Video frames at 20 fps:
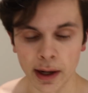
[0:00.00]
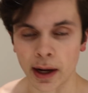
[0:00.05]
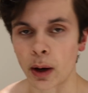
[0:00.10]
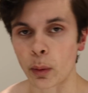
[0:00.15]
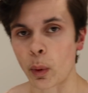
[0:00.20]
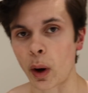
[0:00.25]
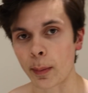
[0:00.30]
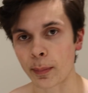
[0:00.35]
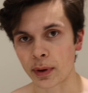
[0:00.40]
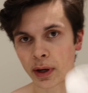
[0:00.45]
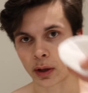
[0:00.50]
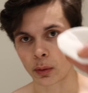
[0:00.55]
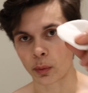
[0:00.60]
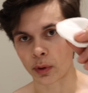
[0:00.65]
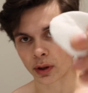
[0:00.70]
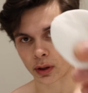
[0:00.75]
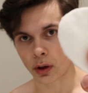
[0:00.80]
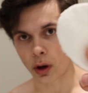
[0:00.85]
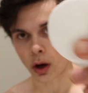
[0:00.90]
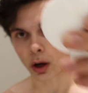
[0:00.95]
and I wipe it in
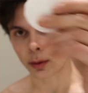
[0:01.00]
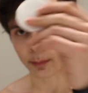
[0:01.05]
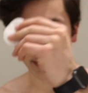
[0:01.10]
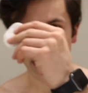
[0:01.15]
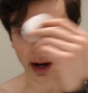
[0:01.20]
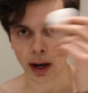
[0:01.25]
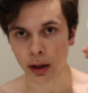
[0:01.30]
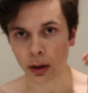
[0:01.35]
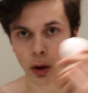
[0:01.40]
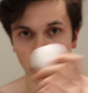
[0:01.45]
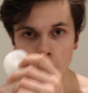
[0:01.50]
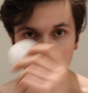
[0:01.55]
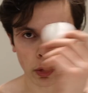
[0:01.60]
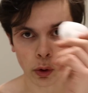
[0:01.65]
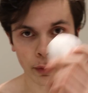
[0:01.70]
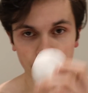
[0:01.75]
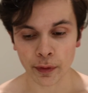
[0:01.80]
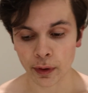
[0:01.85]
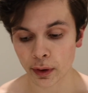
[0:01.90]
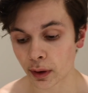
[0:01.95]
with a cotton pad all
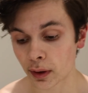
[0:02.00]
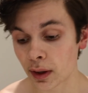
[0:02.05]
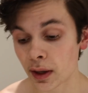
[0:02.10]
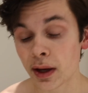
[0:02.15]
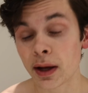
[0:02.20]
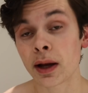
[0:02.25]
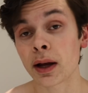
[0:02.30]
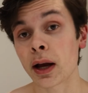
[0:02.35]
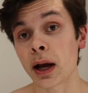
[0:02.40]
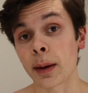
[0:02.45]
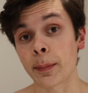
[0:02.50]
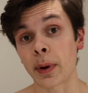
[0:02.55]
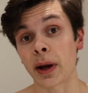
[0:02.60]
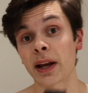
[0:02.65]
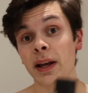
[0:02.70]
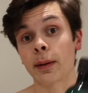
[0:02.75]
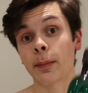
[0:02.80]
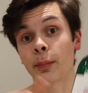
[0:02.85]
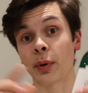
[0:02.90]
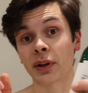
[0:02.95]
over. Um,
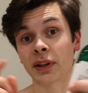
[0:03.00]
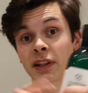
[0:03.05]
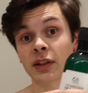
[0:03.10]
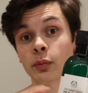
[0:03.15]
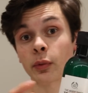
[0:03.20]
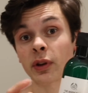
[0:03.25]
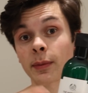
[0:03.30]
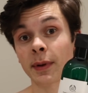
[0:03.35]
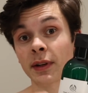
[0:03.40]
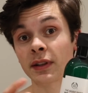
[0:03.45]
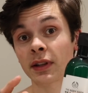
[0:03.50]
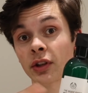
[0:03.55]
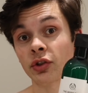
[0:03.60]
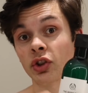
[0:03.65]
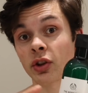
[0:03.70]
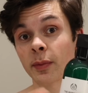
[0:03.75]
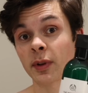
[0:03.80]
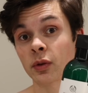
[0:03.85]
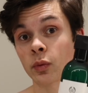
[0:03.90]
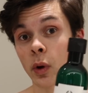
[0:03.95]
I bring this with me to the
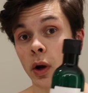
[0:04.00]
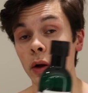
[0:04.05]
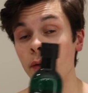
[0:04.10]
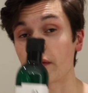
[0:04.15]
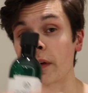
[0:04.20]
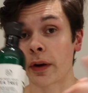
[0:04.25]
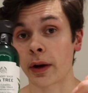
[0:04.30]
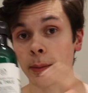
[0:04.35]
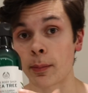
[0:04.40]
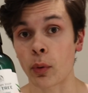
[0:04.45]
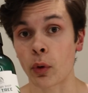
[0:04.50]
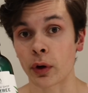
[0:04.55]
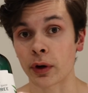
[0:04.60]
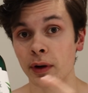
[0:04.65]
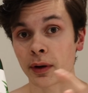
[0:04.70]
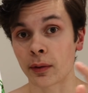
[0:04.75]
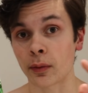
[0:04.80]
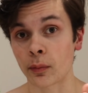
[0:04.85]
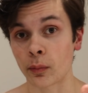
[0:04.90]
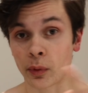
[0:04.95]
gym as well, very
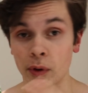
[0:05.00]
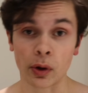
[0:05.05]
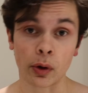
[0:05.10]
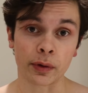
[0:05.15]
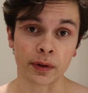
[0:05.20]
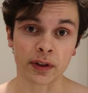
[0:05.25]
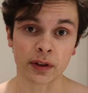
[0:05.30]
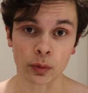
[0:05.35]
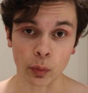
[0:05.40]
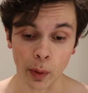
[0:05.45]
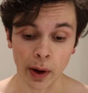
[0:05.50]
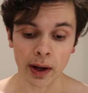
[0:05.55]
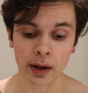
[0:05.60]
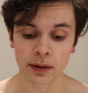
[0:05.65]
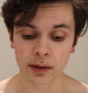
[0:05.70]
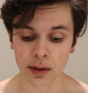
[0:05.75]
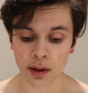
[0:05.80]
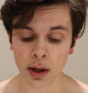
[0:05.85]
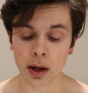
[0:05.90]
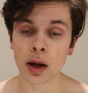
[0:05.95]
important with all the
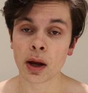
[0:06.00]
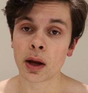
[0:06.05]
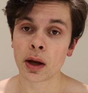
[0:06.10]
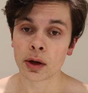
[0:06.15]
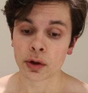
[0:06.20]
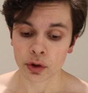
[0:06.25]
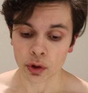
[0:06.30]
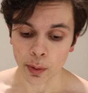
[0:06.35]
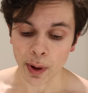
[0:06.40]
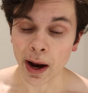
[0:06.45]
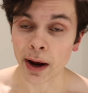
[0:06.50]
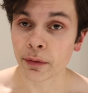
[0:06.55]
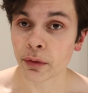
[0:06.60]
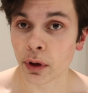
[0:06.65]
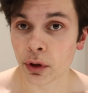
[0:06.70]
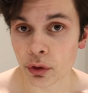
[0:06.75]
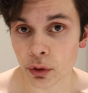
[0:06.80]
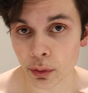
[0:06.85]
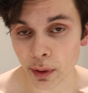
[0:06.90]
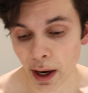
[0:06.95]
sweat. So after
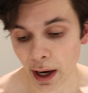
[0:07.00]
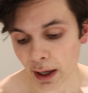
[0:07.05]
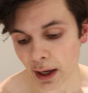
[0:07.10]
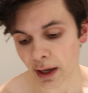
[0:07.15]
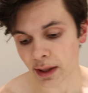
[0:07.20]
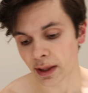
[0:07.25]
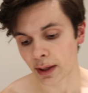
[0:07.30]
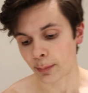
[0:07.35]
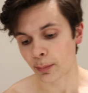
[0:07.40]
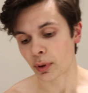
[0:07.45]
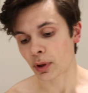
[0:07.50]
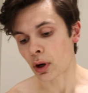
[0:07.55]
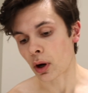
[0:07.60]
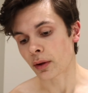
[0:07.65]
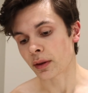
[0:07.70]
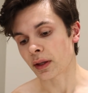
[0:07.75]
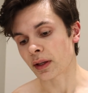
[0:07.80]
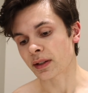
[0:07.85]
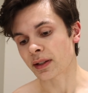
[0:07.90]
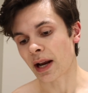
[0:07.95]
I do that, I then put
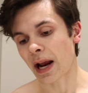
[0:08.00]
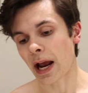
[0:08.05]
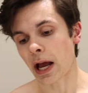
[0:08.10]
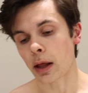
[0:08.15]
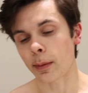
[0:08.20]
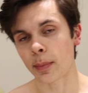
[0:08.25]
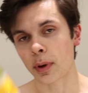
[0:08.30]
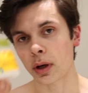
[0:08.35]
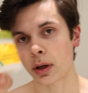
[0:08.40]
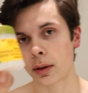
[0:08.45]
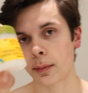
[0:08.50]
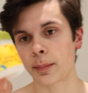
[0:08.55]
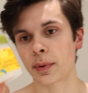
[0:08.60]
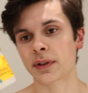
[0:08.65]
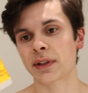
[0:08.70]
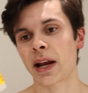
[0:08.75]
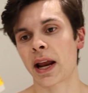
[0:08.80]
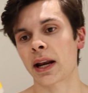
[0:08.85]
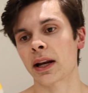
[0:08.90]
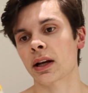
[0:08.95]
on this Alba
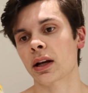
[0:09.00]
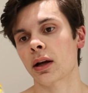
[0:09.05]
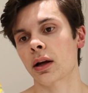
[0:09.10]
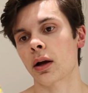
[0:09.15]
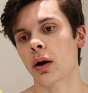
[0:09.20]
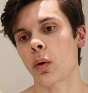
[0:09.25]
Botanica